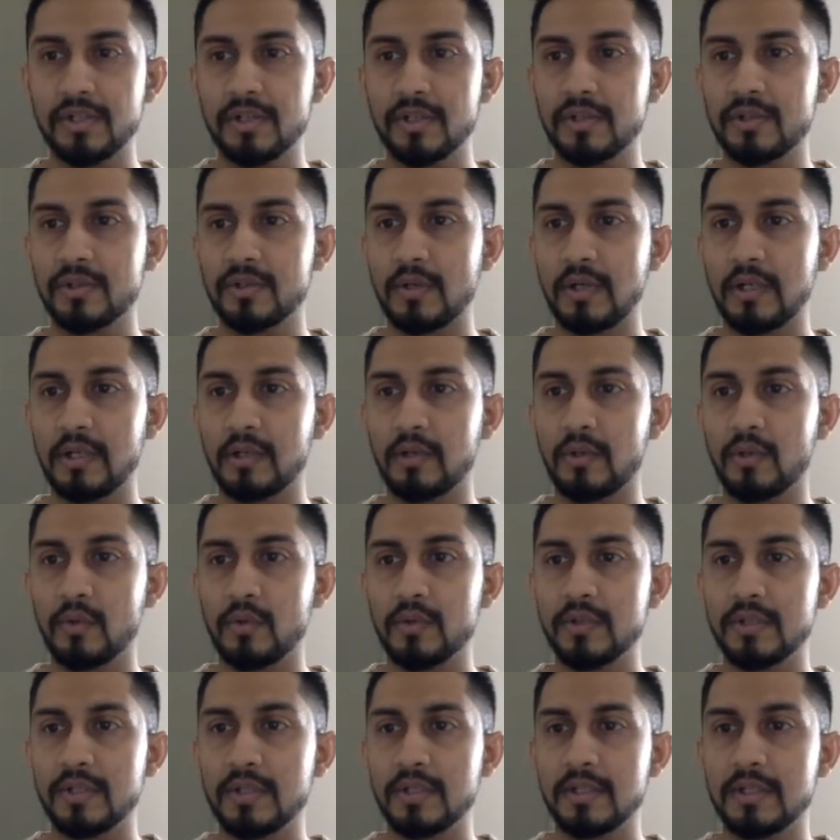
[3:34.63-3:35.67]
So I'll close
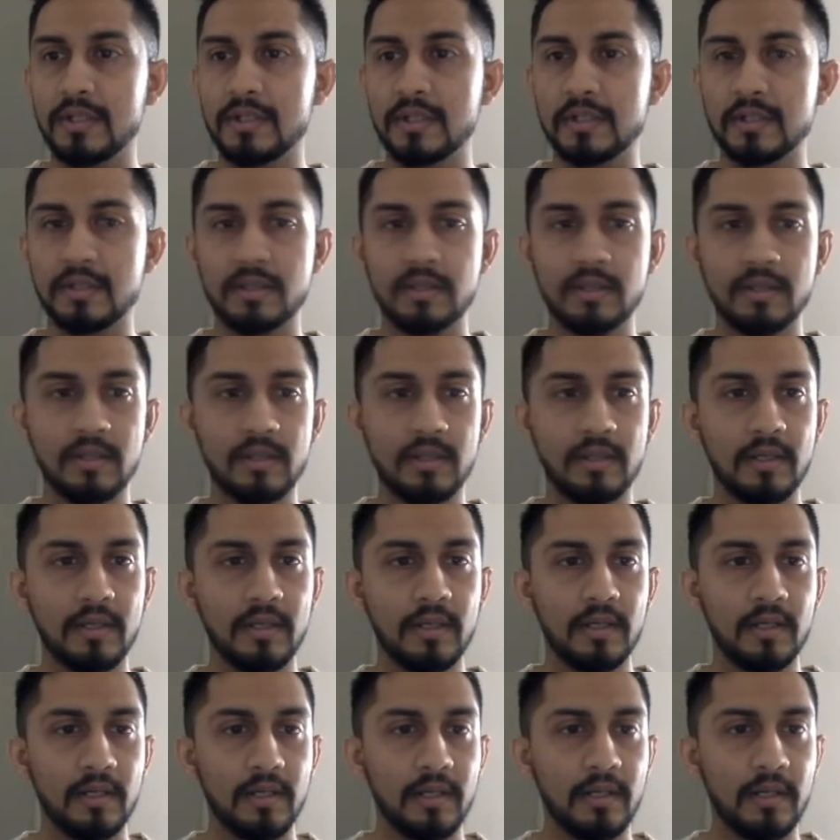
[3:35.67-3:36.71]
this,
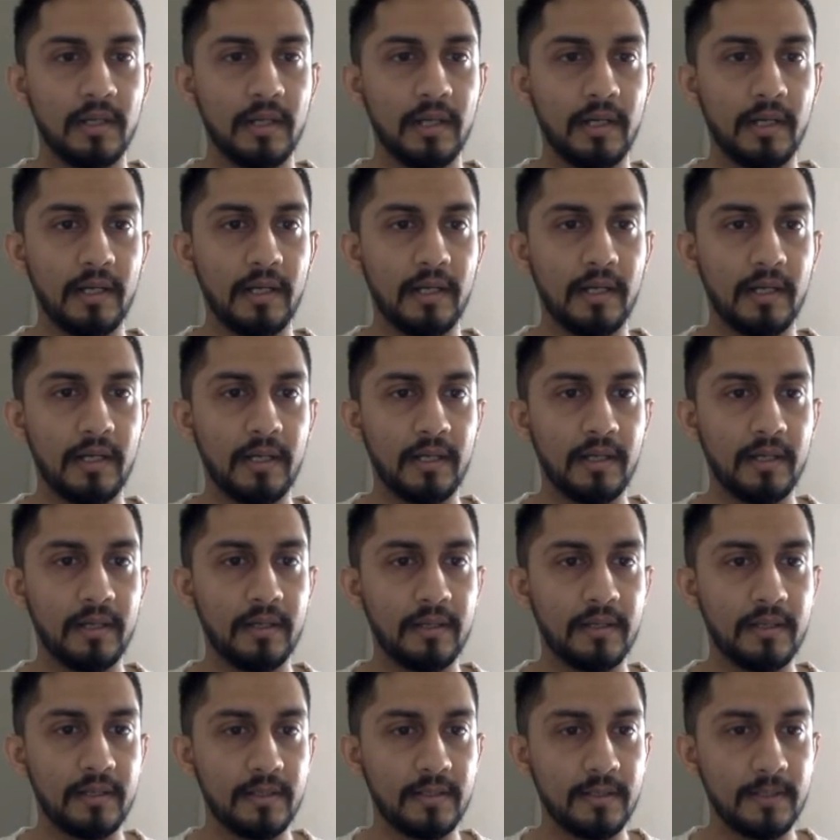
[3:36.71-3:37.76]

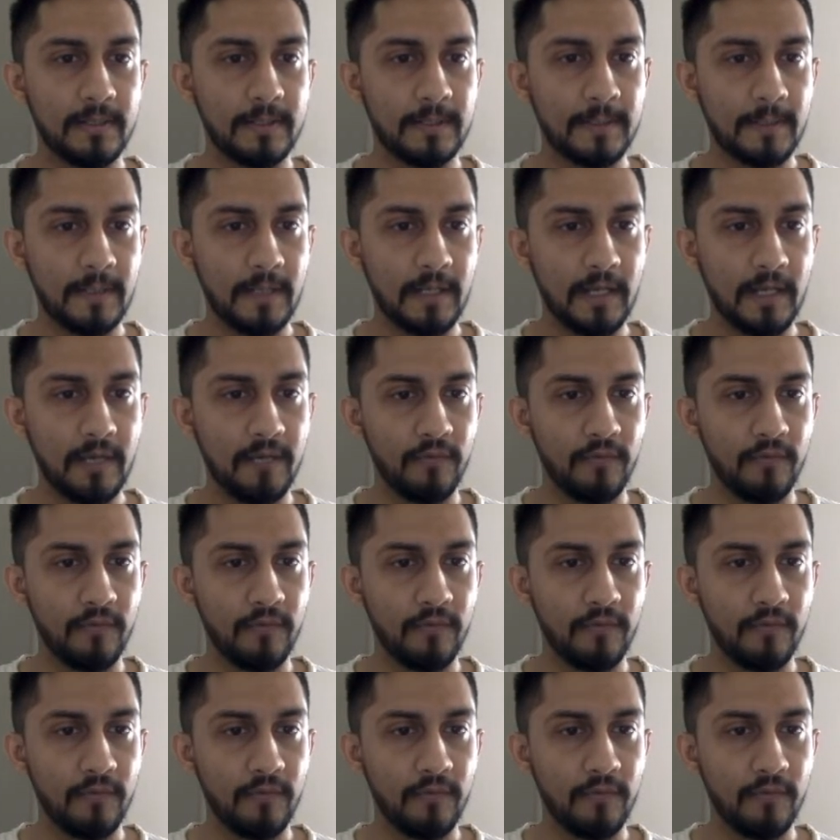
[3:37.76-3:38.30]
and I